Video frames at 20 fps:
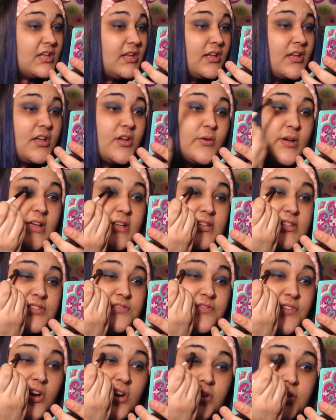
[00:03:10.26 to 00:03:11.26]
And go out as
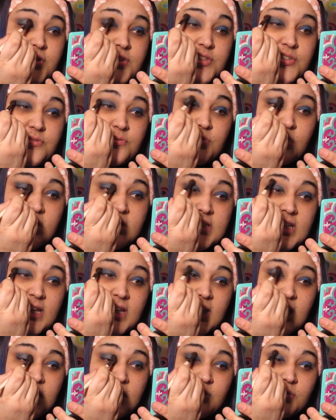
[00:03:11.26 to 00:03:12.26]
far as you want. I
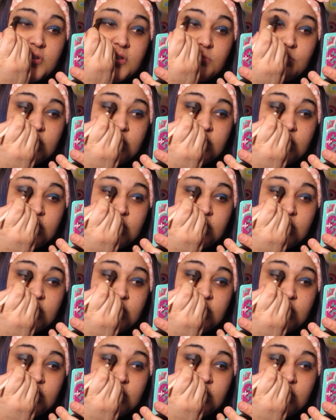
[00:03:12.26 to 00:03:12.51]
kind of want to